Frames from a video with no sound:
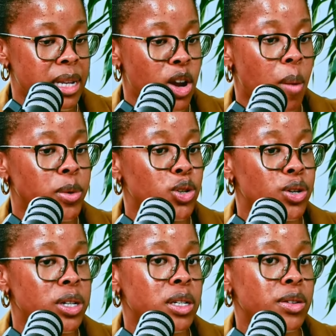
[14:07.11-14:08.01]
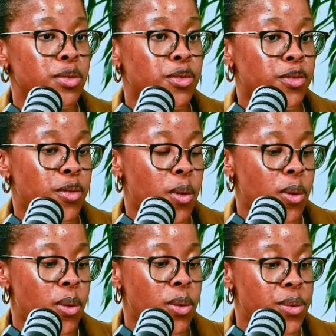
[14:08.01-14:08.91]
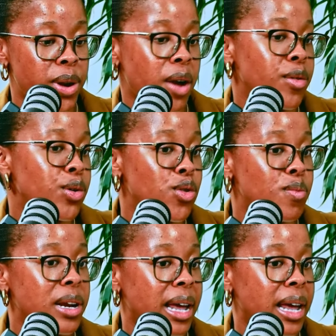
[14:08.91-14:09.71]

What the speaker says: there an opportunity for REDi Recruitment,